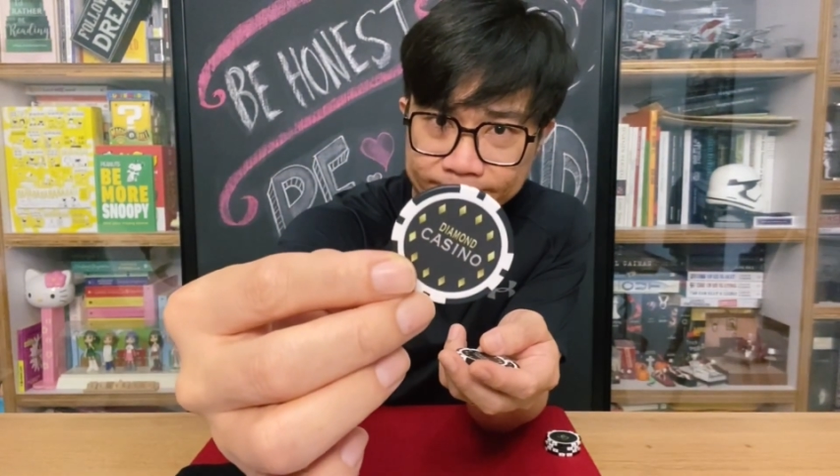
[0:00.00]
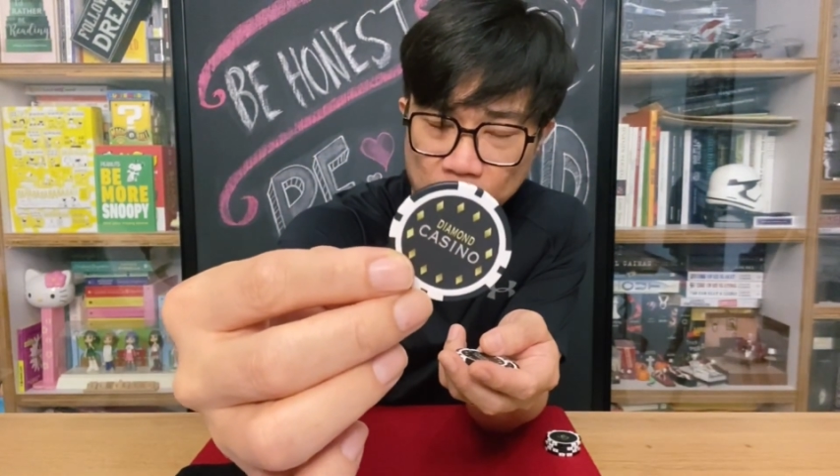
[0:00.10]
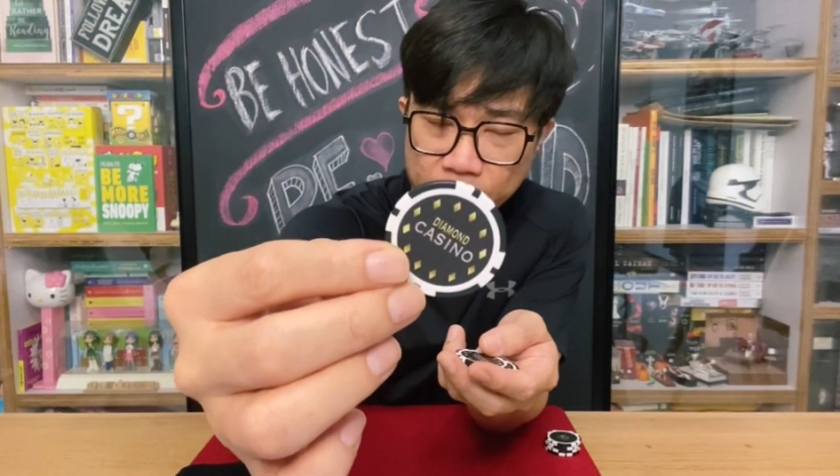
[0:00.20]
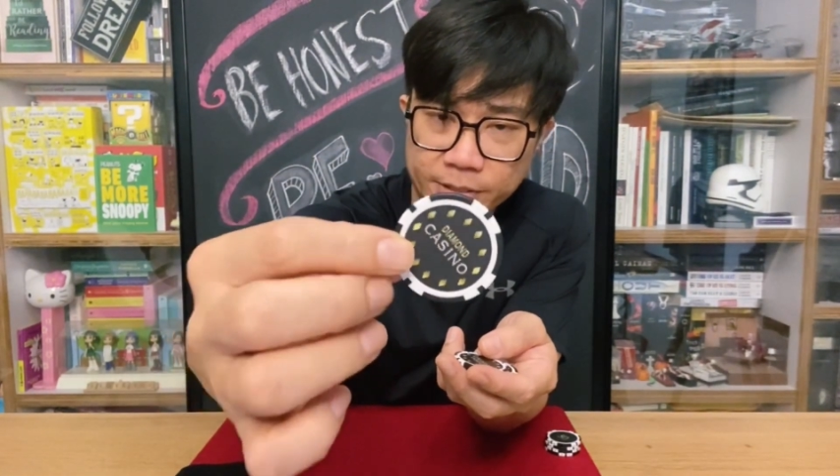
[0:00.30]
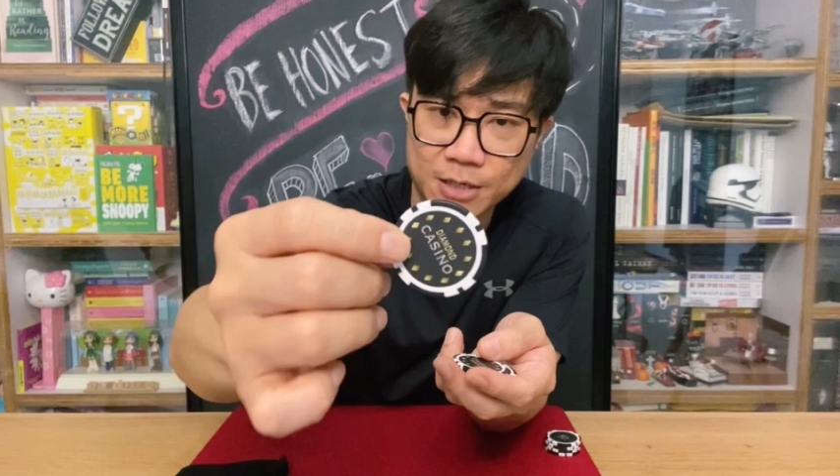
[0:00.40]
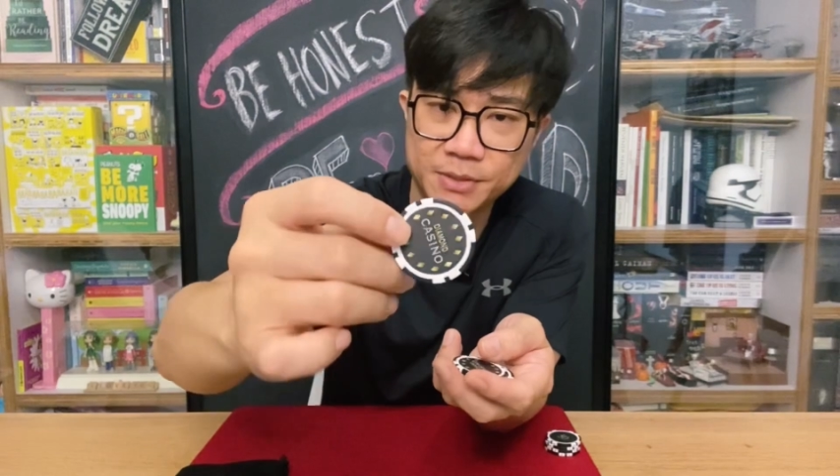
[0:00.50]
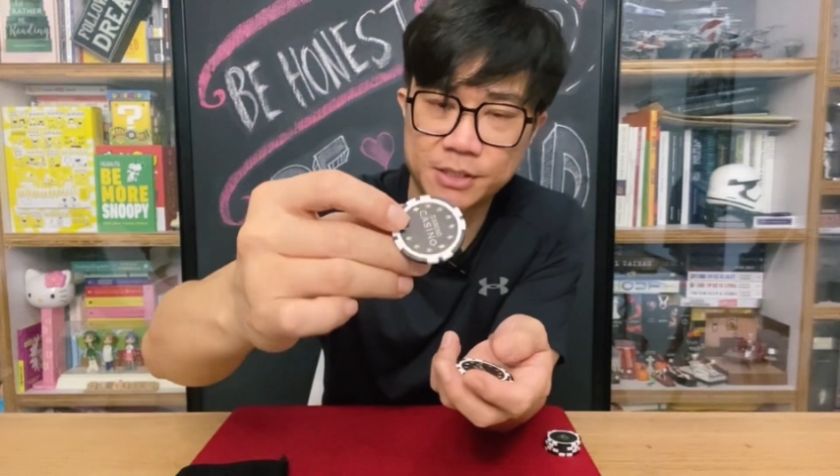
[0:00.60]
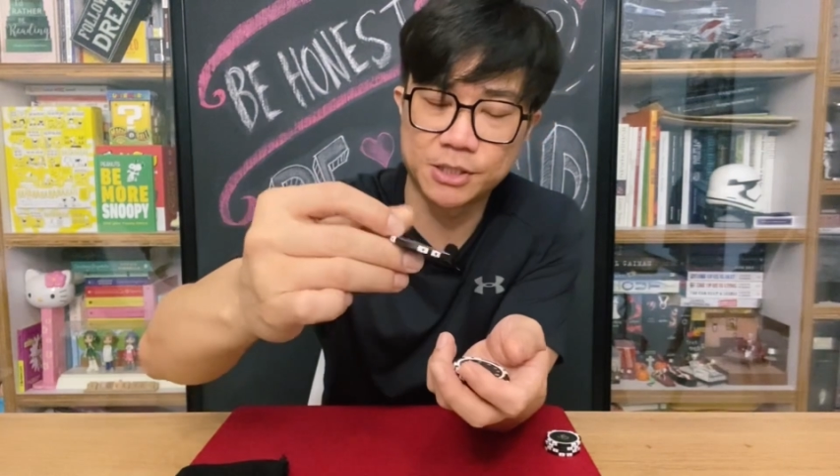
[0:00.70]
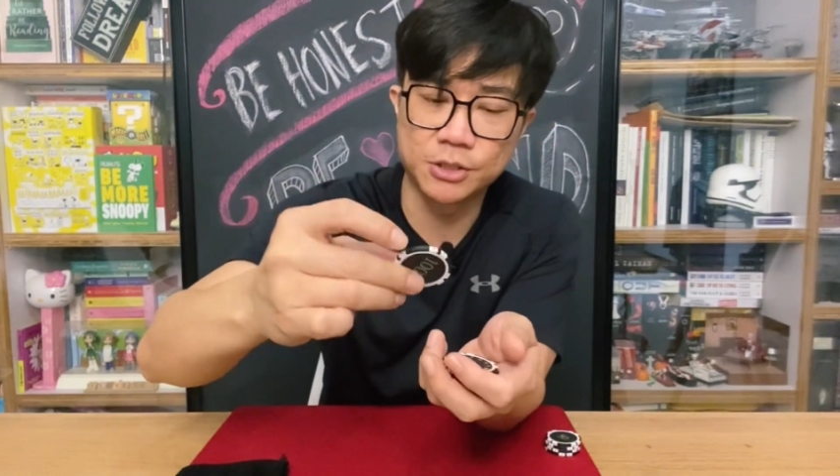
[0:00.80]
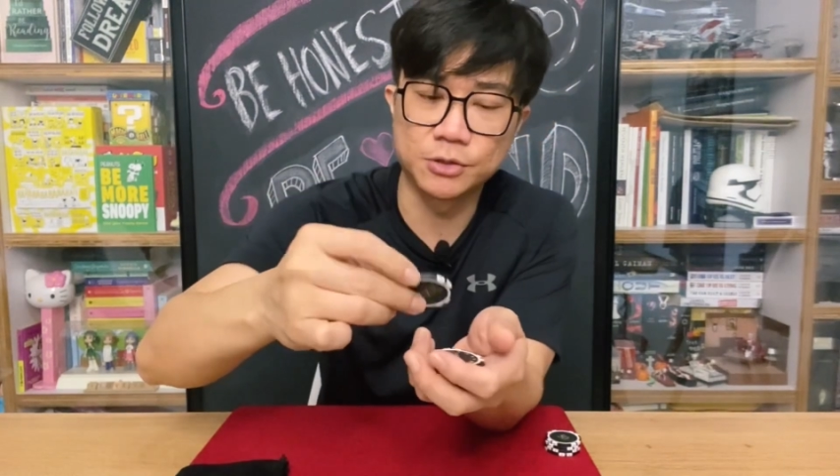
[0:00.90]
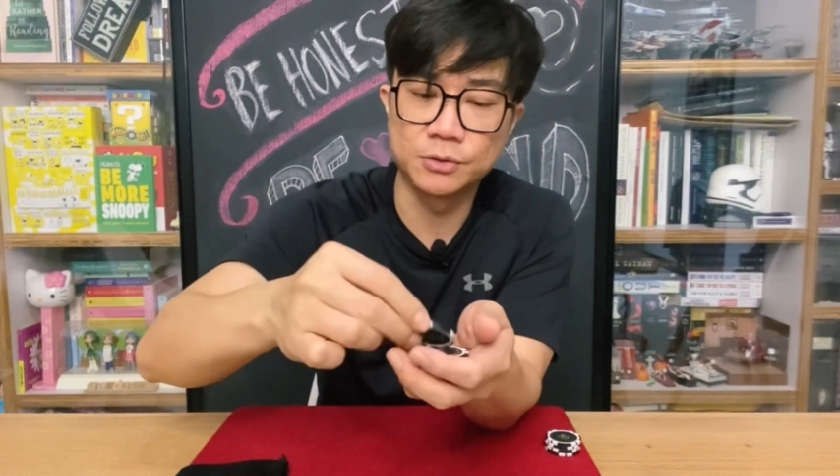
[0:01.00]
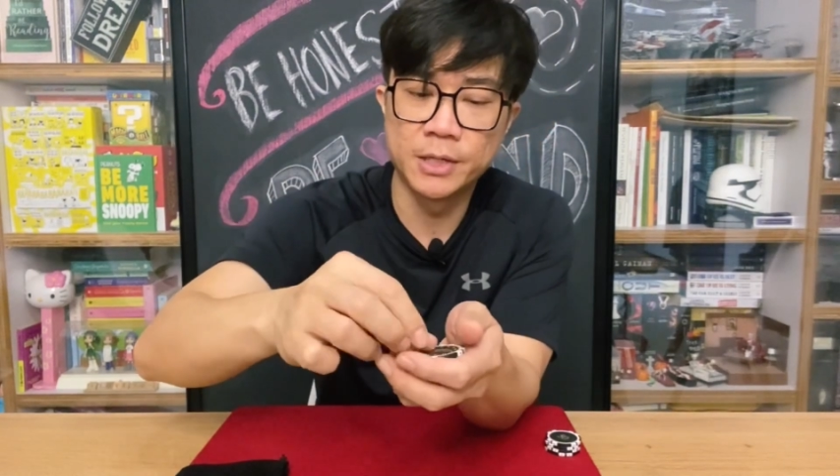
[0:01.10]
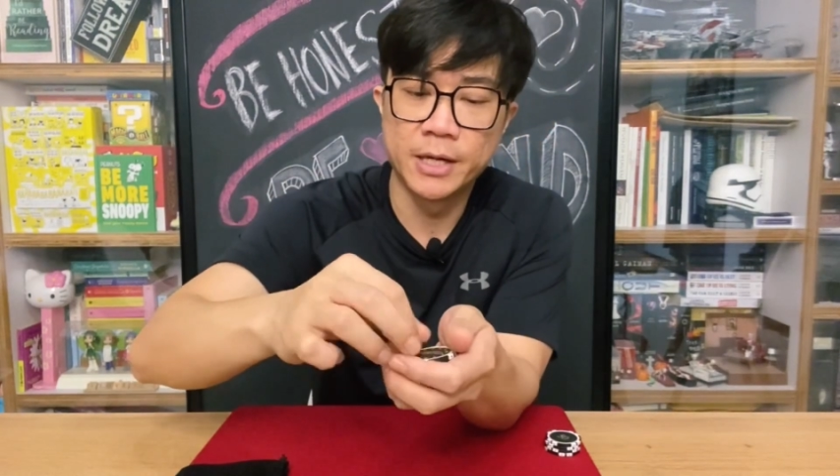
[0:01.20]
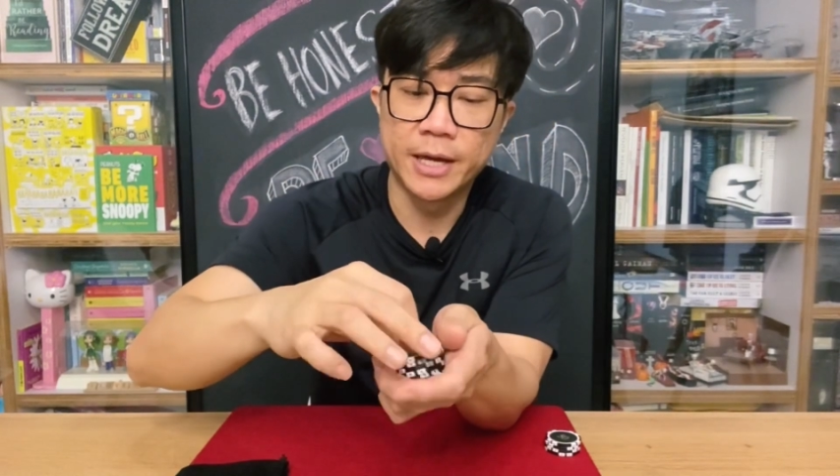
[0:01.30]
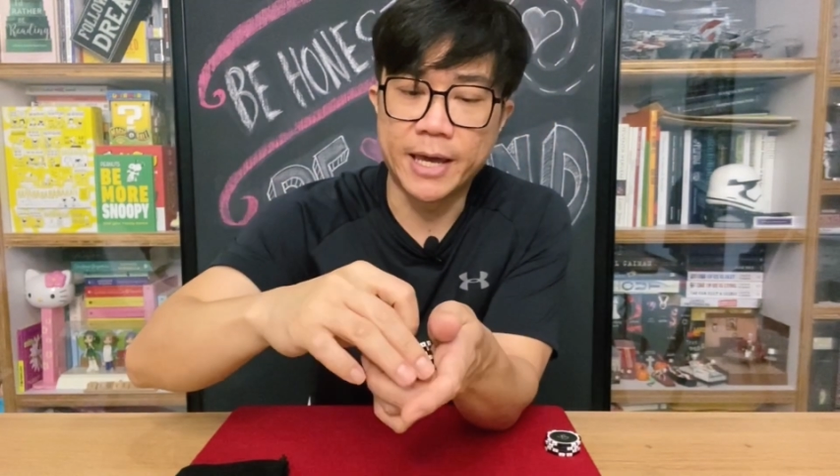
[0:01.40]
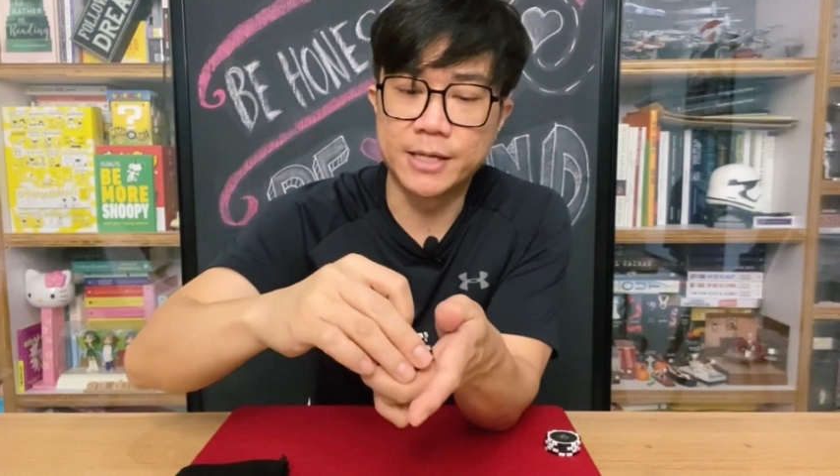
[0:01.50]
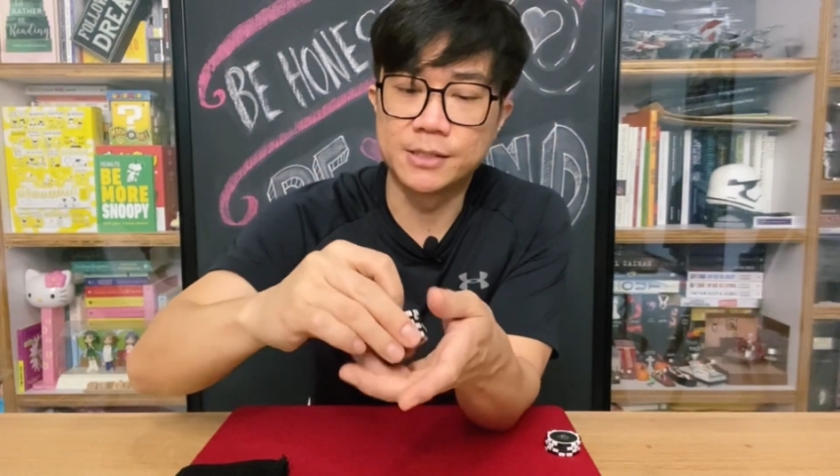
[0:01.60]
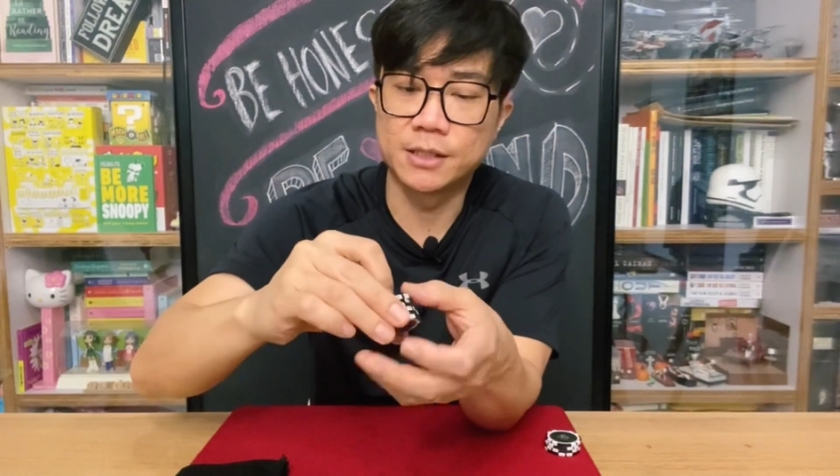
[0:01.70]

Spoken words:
Okay, Diamond Casi-Know. And